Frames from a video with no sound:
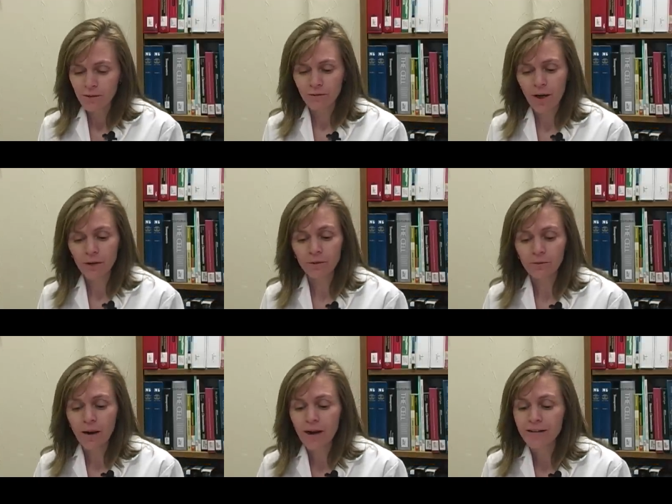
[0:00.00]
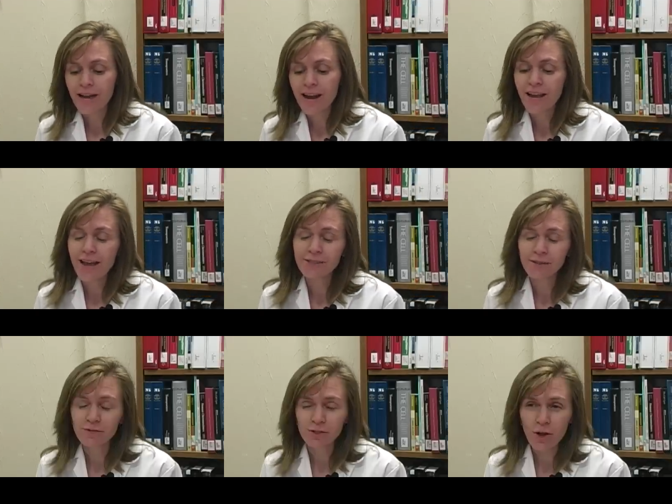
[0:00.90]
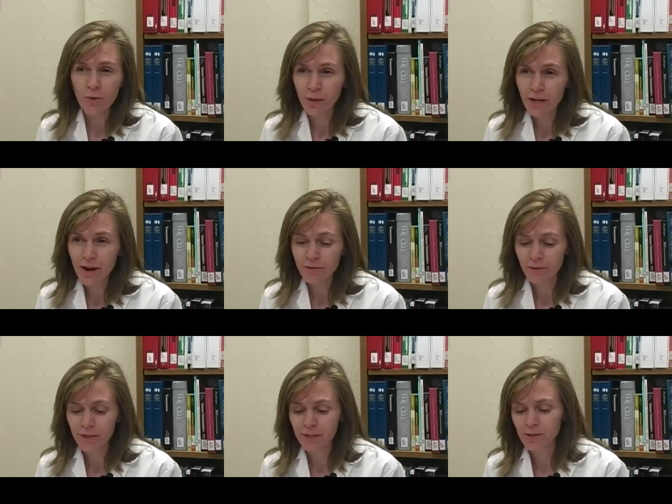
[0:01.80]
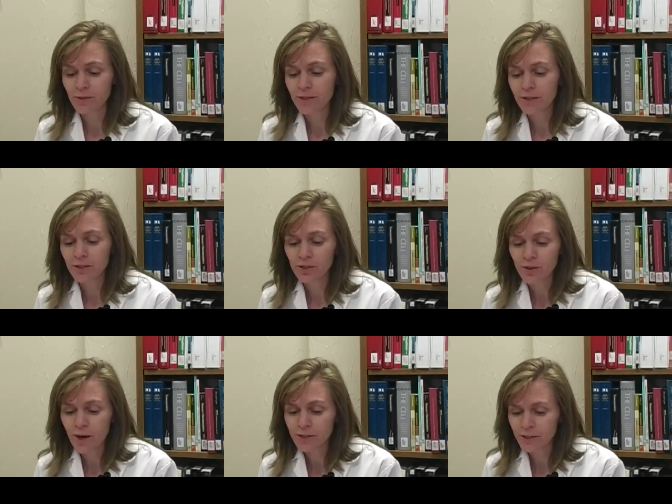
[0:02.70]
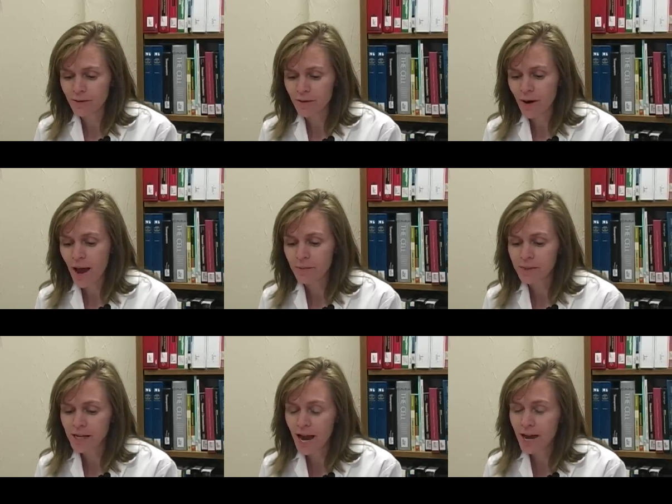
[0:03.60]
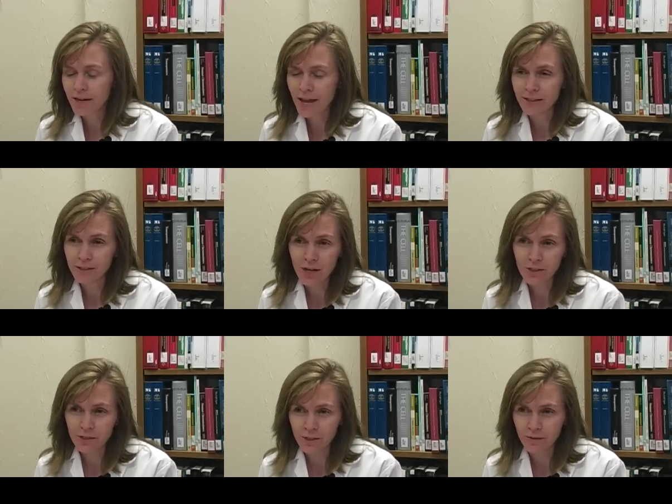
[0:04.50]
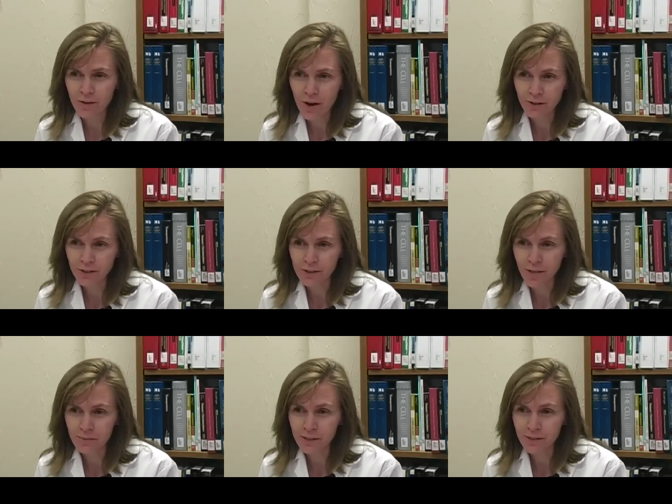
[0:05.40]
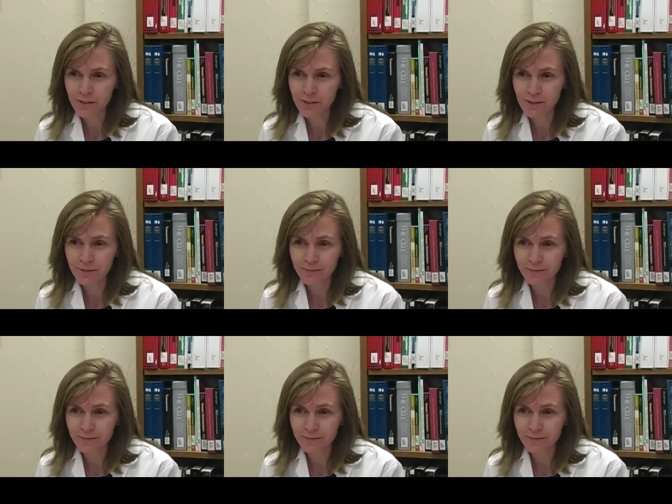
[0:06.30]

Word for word: followed by decades of slow recovery due to the destruction of their habitat and ingestion of toxic substances.